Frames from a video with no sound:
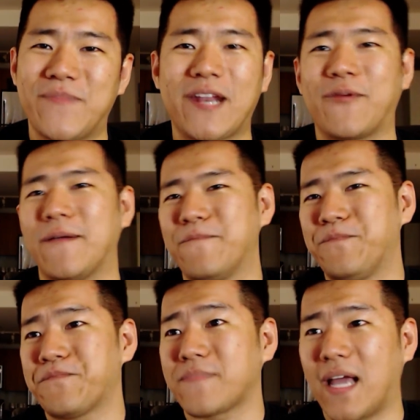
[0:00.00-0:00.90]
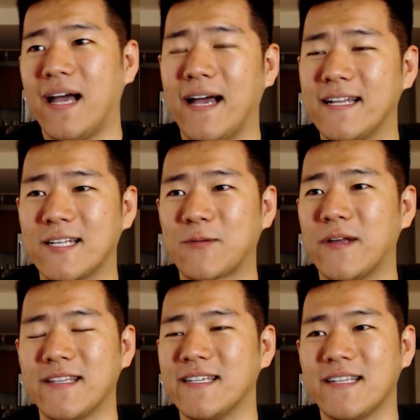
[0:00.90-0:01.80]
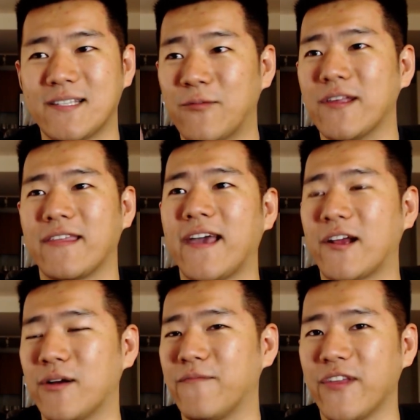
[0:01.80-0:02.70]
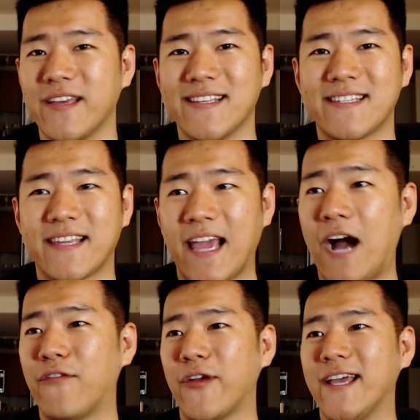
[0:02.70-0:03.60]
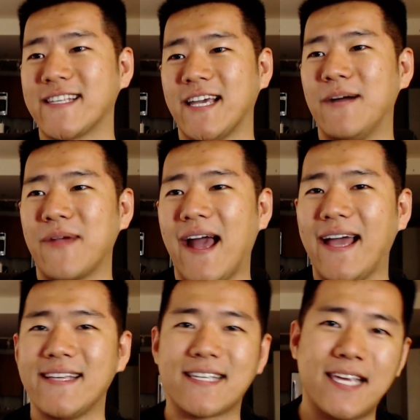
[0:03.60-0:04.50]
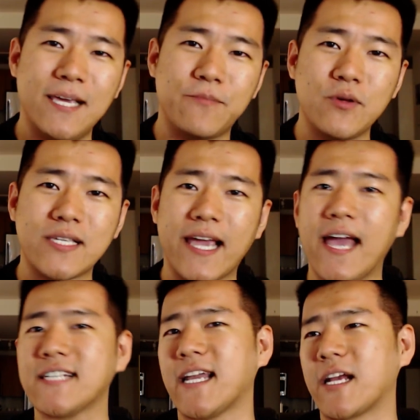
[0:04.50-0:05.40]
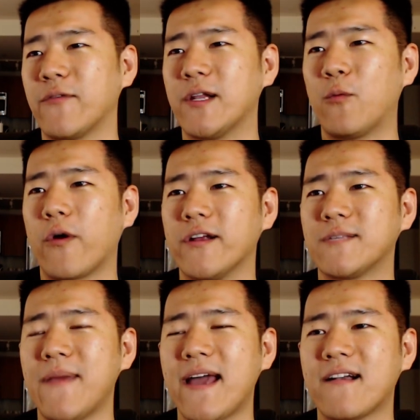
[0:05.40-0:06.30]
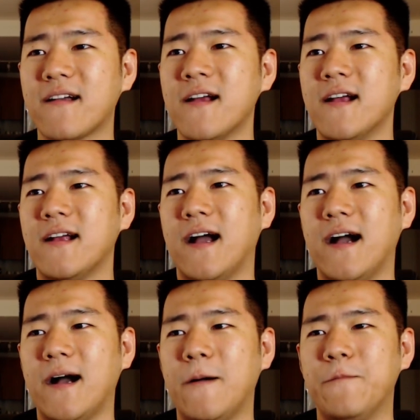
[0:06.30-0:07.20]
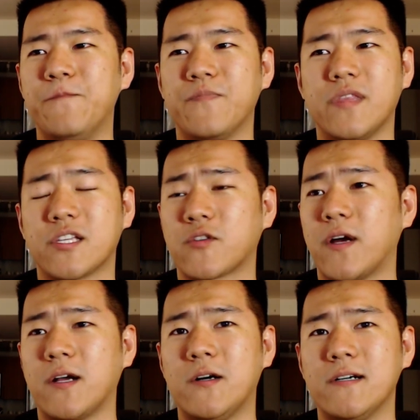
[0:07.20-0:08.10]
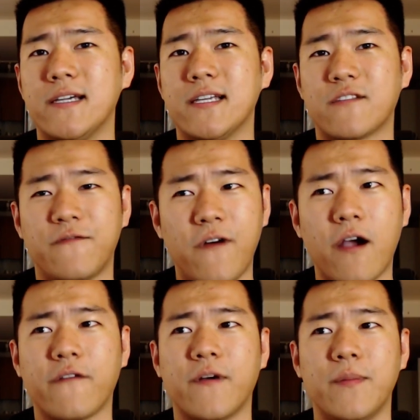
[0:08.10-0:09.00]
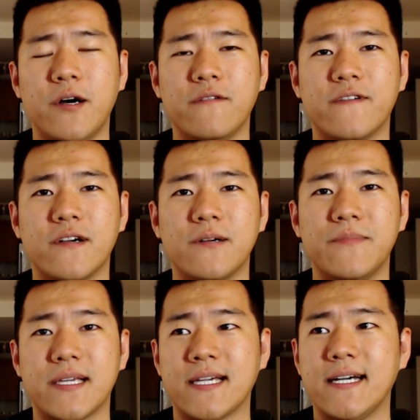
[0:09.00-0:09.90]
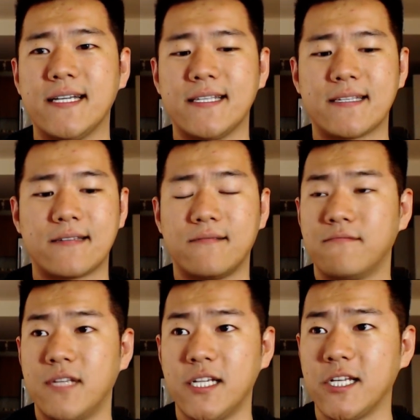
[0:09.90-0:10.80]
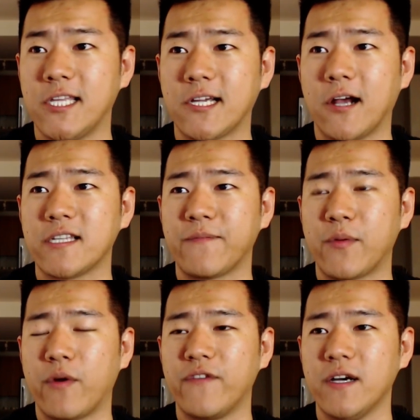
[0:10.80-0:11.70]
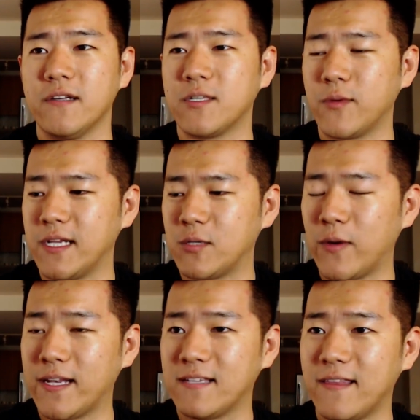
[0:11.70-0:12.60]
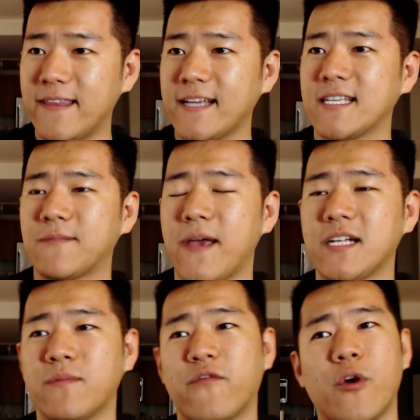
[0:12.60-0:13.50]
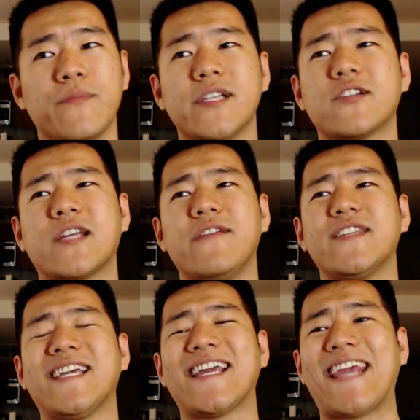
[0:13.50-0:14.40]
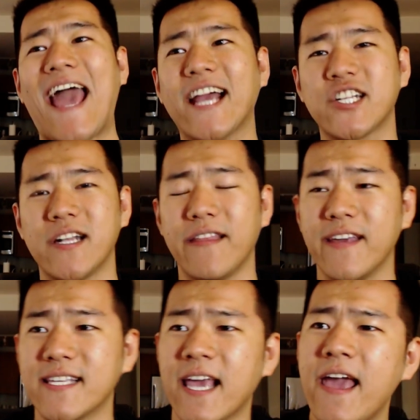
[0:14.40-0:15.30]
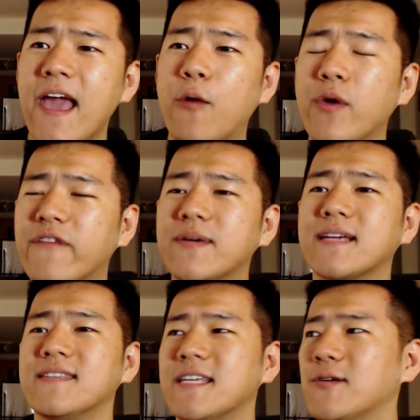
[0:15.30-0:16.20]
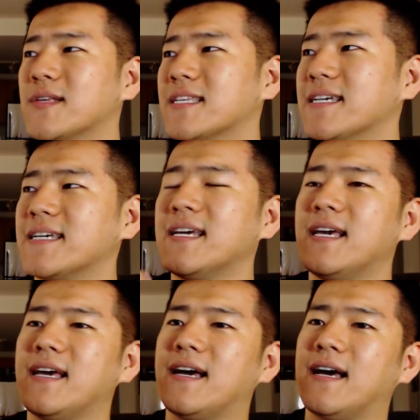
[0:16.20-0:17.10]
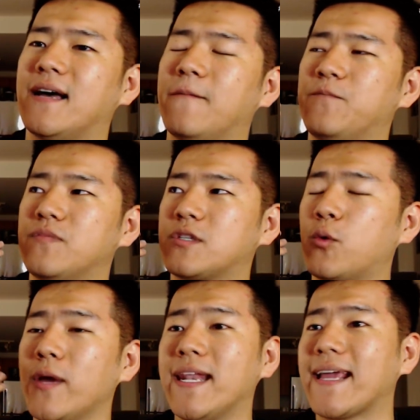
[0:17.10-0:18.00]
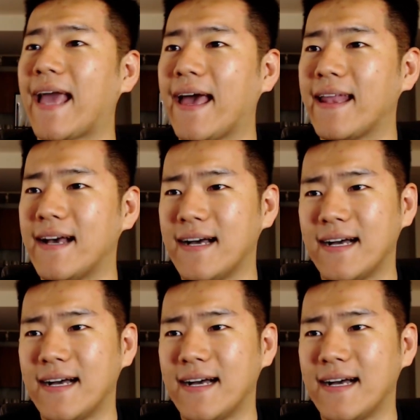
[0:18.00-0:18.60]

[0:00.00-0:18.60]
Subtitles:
Anyway, I just wanted to really thank Crypt for this. The cavalry has come, guys. Keep using hashtag Arena Warriors Matter. The struggle is far over because TGT cards have been revealed, so we need to wait until the next expansion before Blizzard can even take any action on this. And we have been continuously tweeting at